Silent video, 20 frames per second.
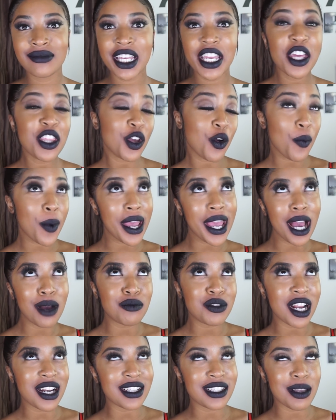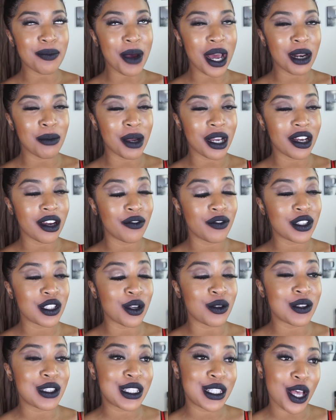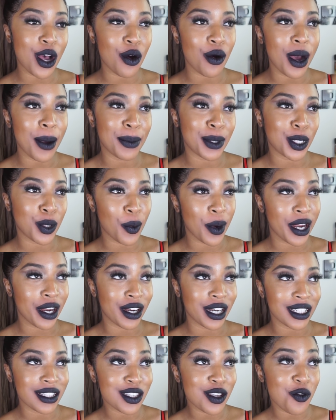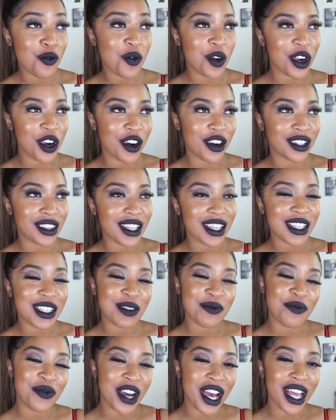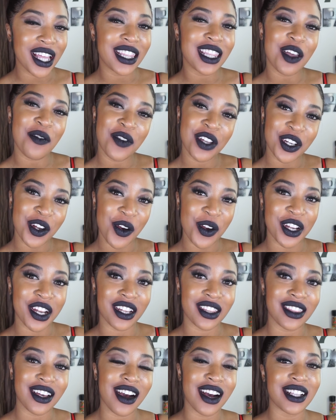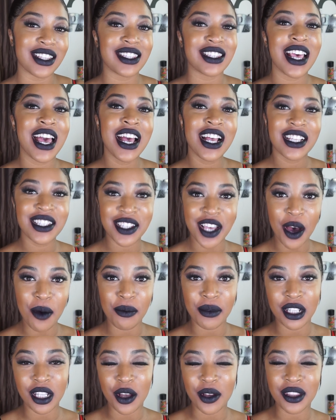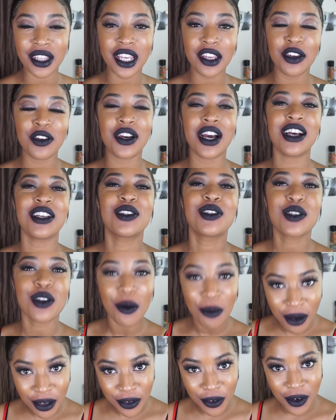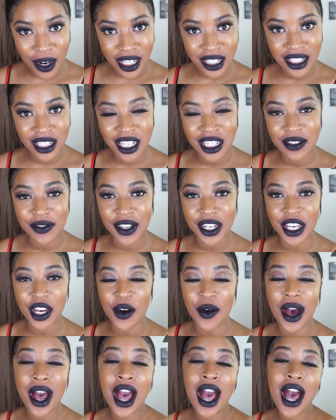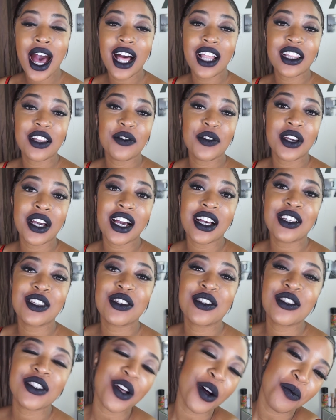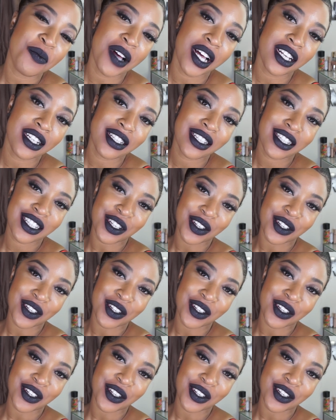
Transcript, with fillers: Either way, I'm trying to step out of my comfort zone, so I'm gonna wear it regardless. But let me know your thoughts down below. Thank you guys so much for watching today's video. I love you guys so much.